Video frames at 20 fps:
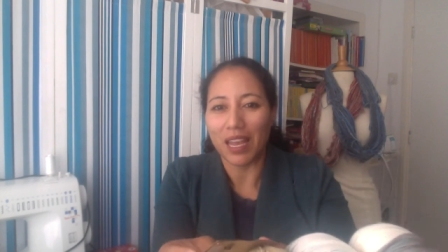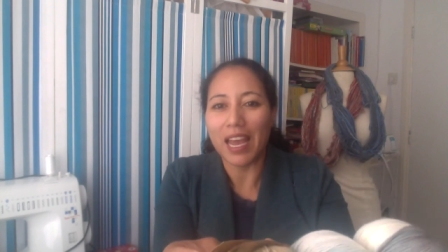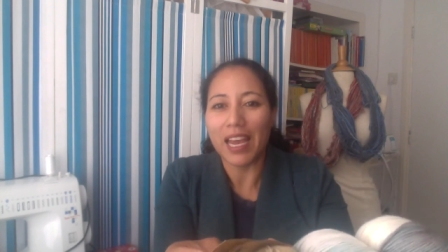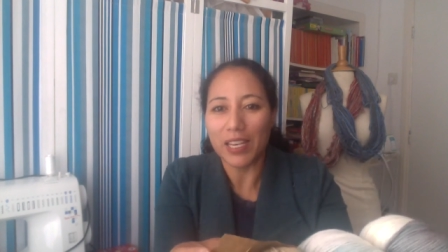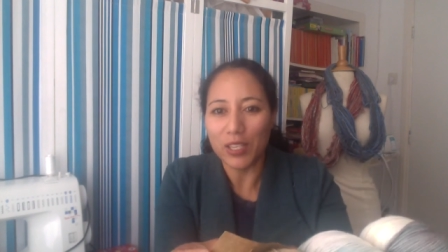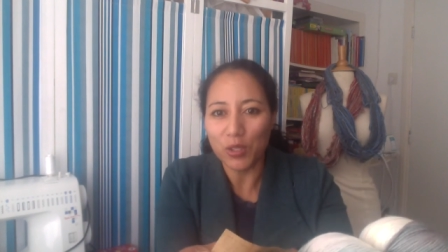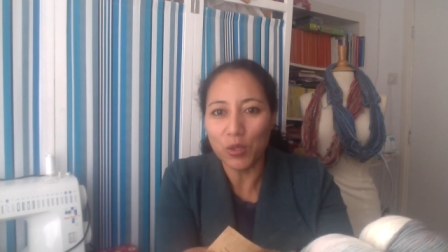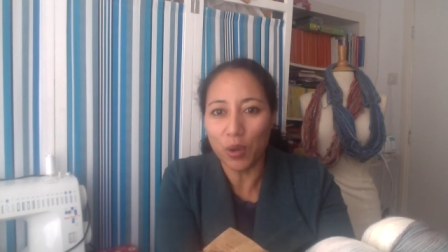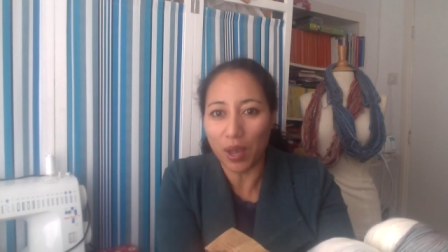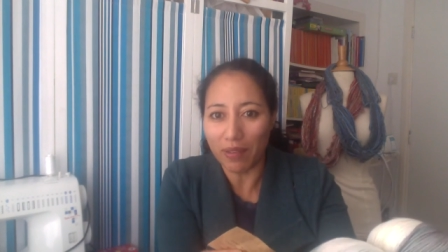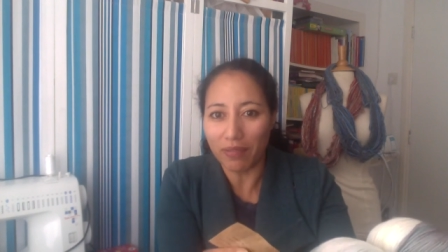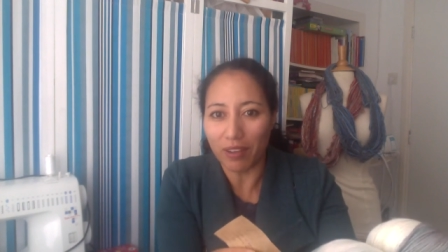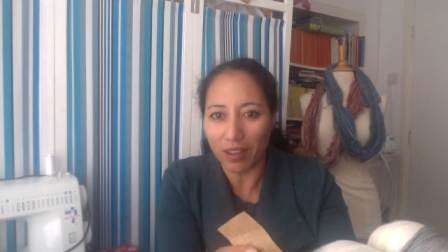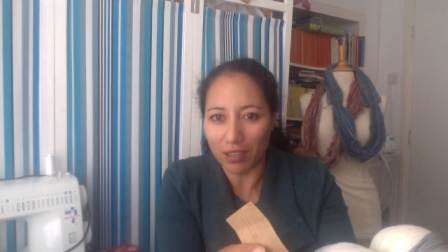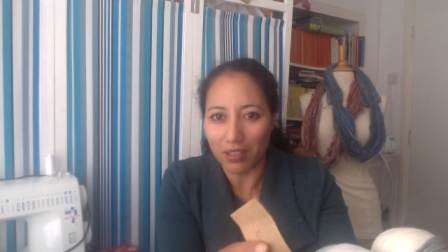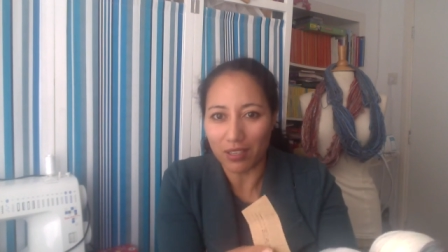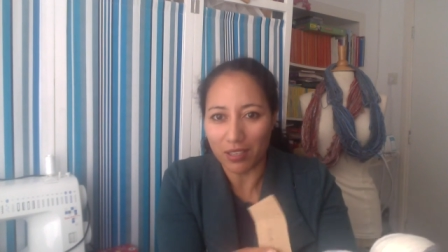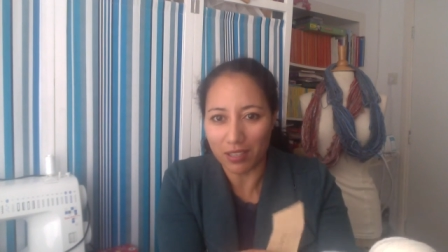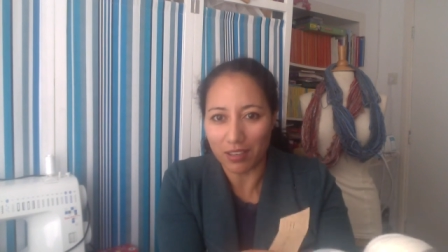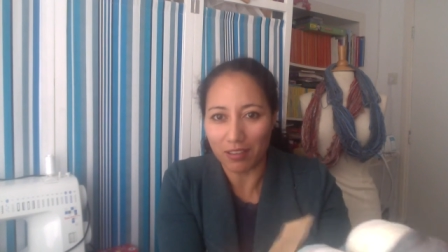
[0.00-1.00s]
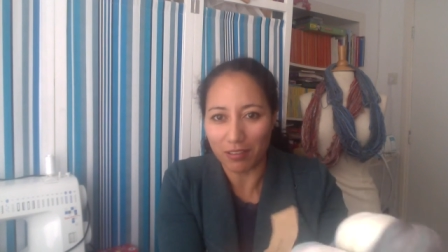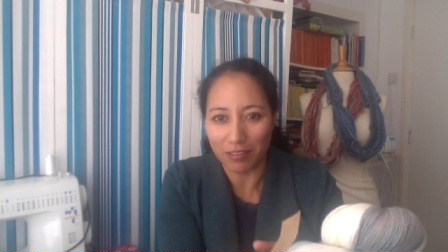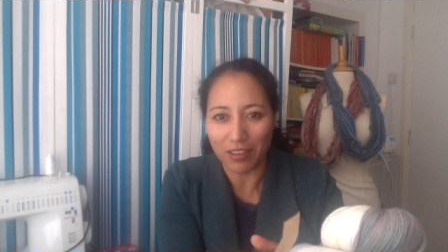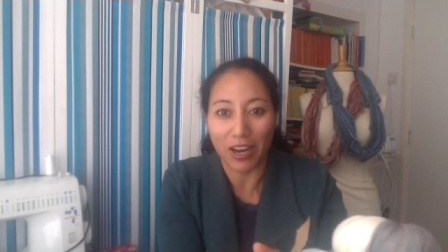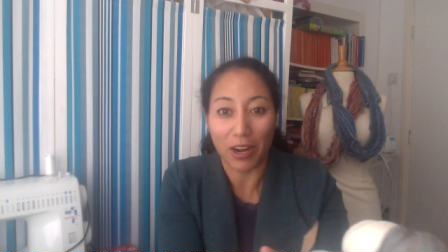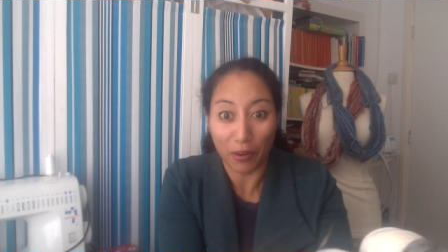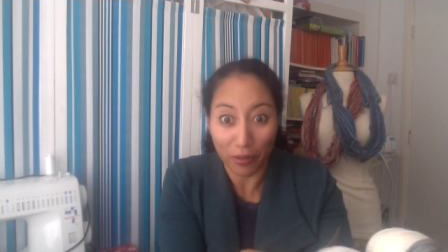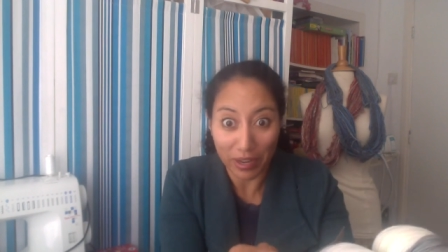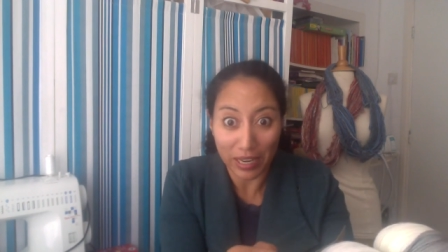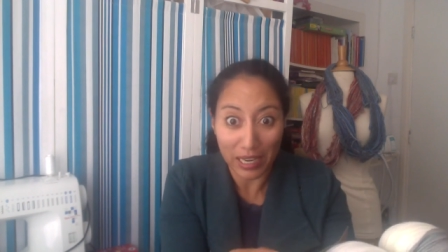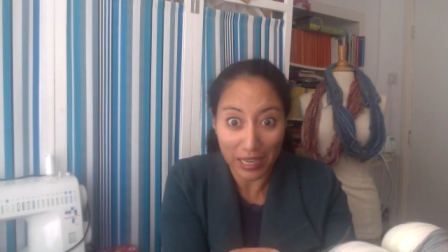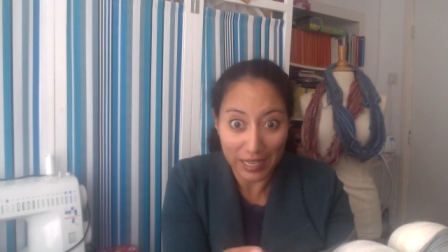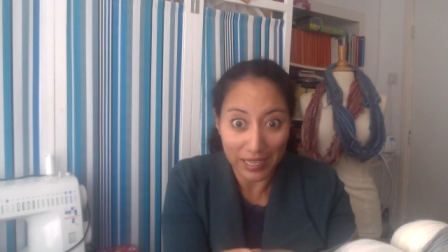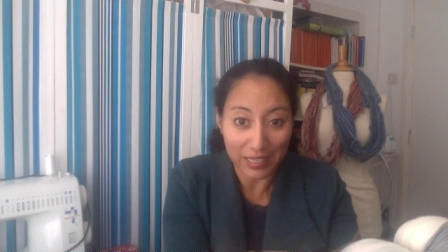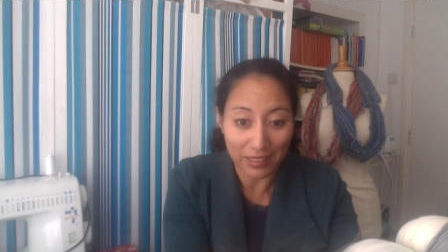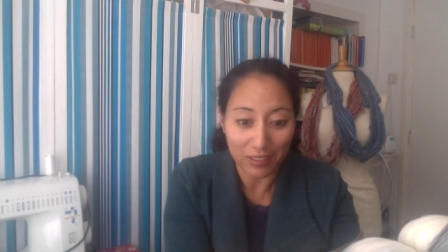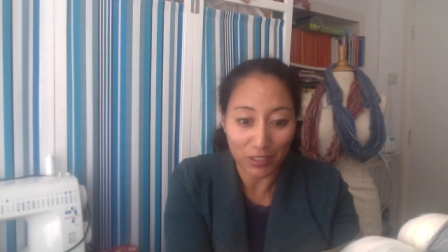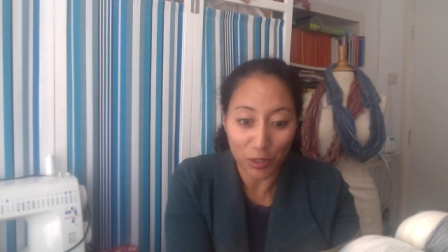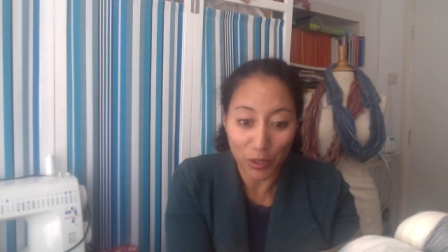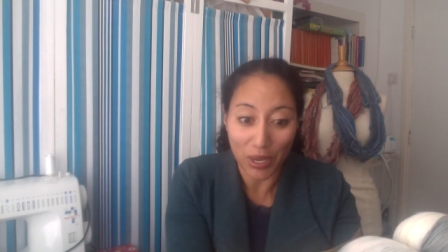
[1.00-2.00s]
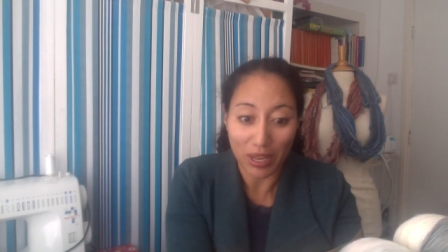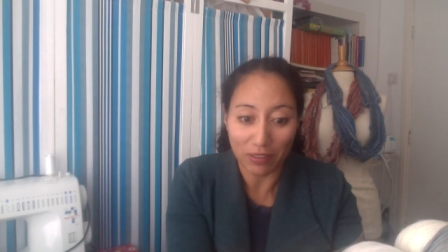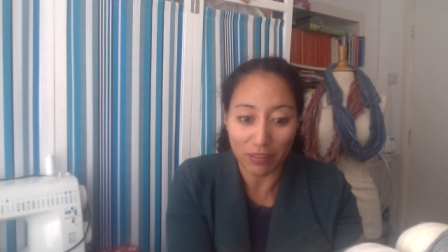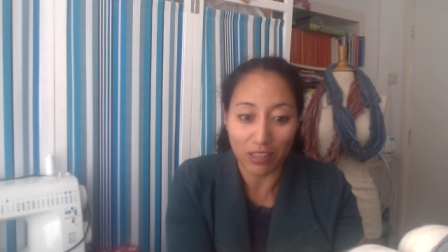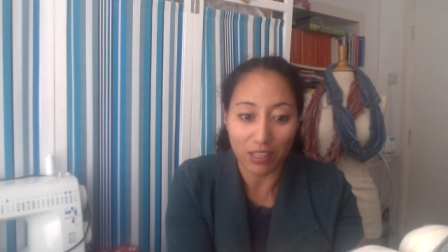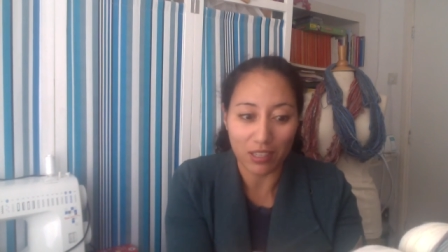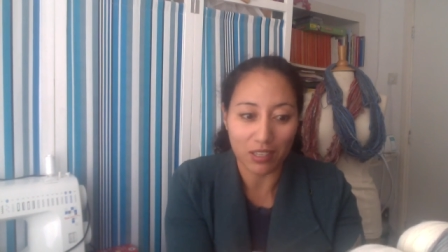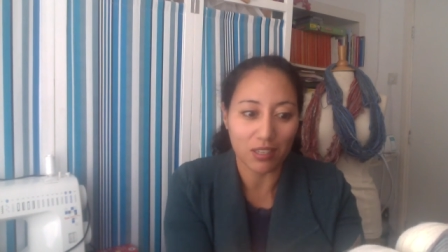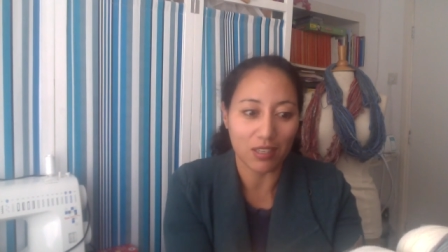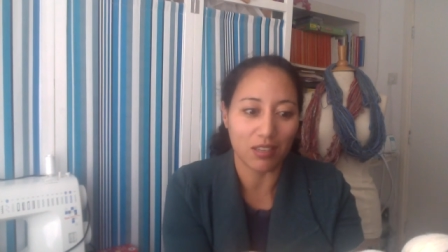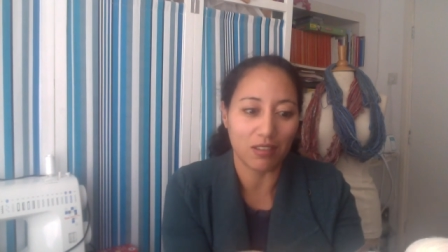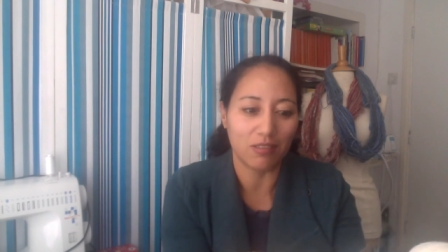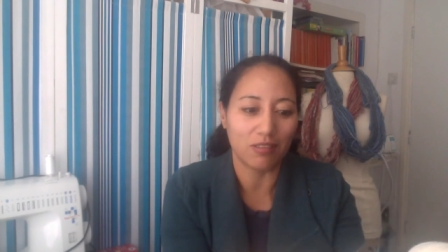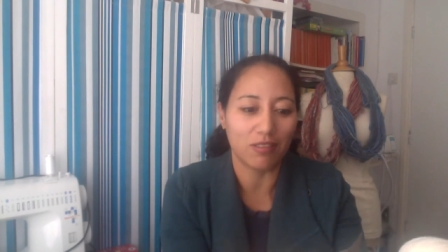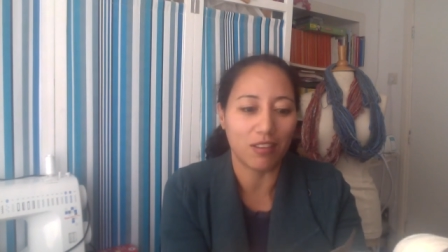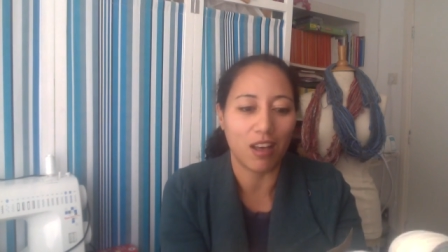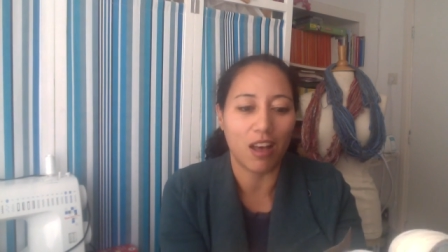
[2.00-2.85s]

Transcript: I do have other stuff. I really do have other stuff.